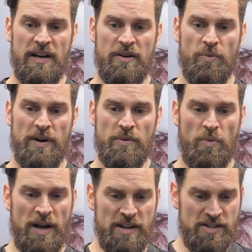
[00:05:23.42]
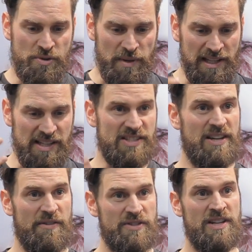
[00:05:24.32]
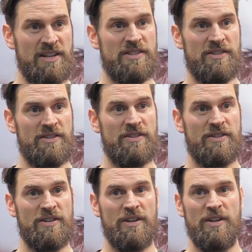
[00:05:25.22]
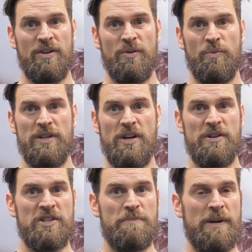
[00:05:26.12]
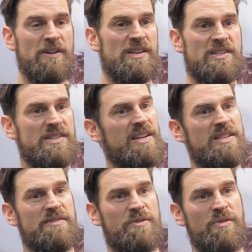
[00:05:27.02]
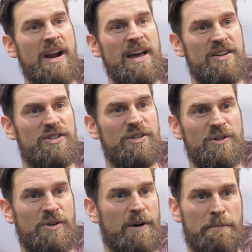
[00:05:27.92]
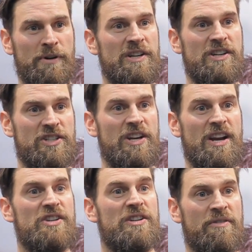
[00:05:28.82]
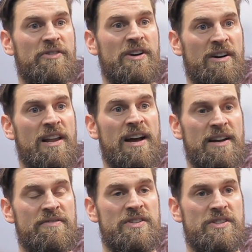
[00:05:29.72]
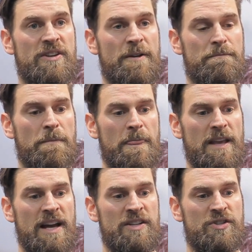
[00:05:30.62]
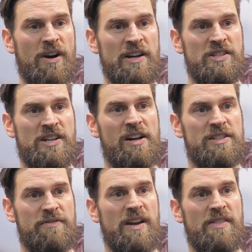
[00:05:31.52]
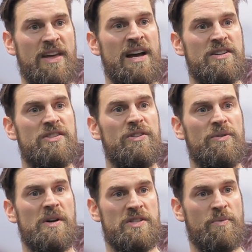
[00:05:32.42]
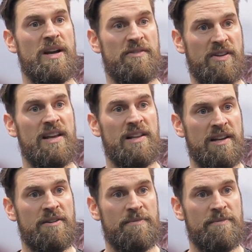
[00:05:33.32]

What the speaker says: when one is really self-centered, we don't experience a sense of gratitude or appreciation for our lives. And trying to cultivate that too as a way of healing.